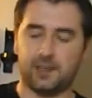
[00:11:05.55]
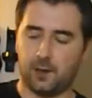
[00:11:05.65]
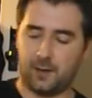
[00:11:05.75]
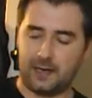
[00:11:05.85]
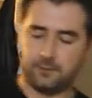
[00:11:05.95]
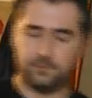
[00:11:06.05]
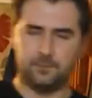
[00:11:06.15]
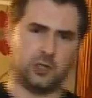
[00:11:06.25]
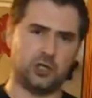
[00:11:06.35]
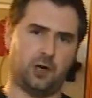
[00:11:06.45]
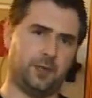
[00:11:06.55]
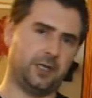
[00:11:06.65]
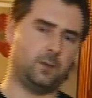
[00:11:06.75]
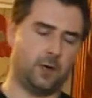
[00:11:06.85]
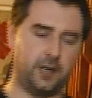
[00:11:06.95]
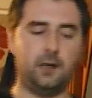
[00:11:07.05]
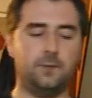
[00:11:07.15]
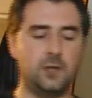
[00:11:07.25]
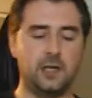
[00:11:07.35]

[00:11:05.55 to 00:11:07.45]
to go out shopping and whatnot.